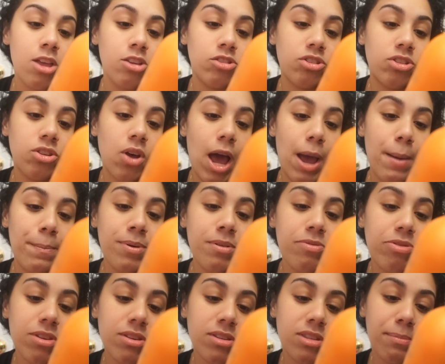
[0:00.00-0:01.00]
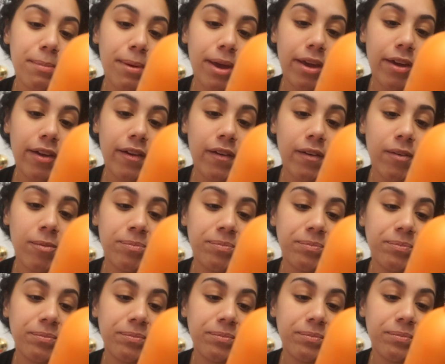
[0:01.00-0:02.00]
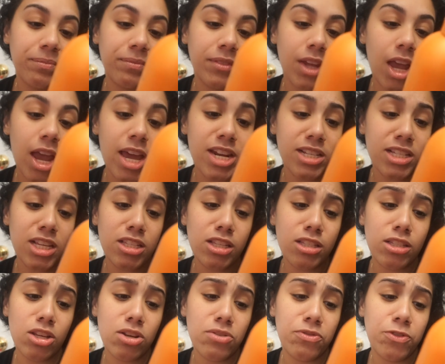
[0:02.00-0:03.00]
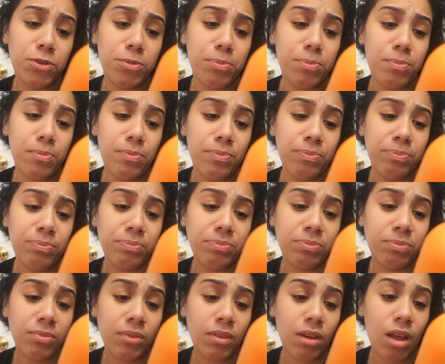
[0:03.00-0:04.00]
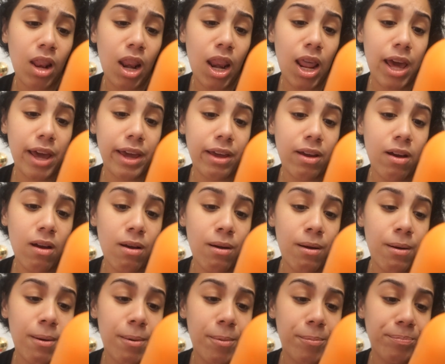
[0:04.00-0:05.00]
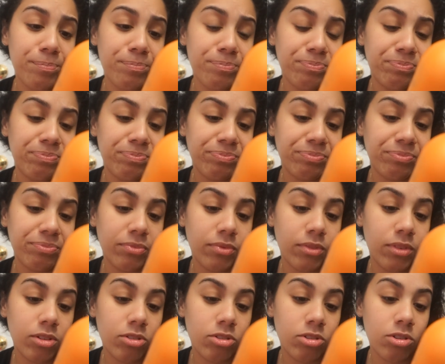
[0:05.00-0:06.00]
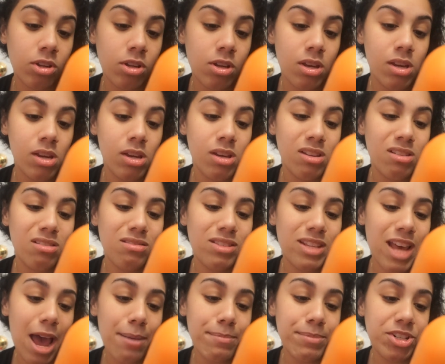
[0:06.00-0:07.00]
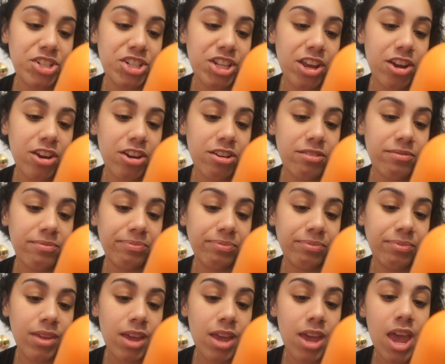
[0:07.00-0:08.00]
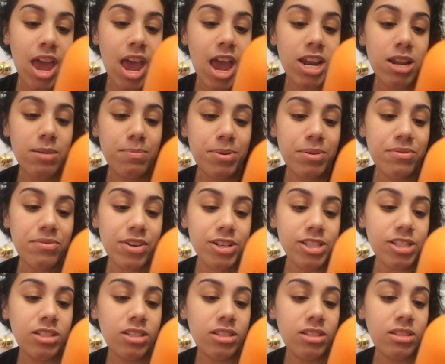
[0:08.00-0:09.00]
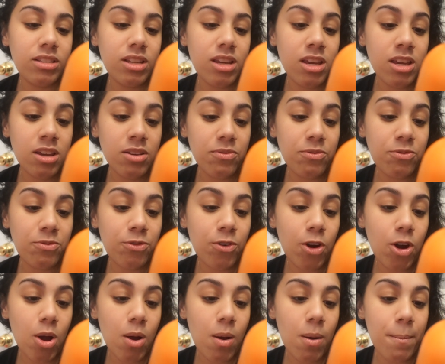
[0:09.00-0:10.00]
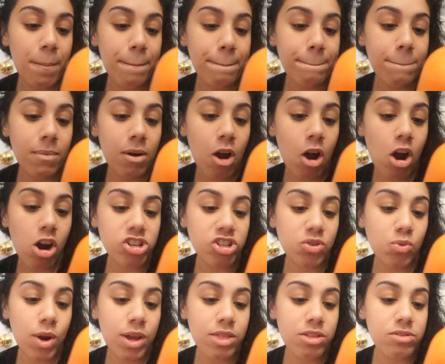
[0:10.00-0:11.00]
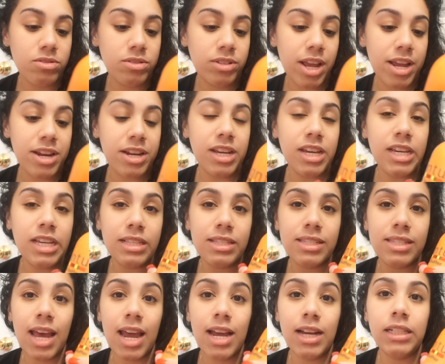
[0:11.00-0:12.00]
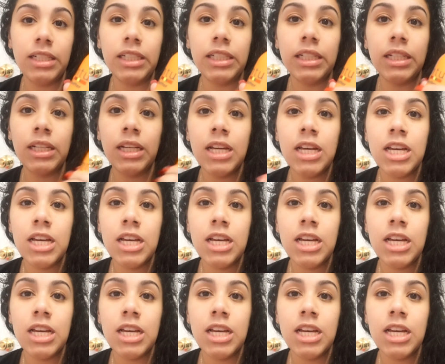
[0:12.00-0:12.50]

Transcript: So I put this in my hair. And it says it's good for like um damaged hair and it prevents it from harsh weathers and heat styling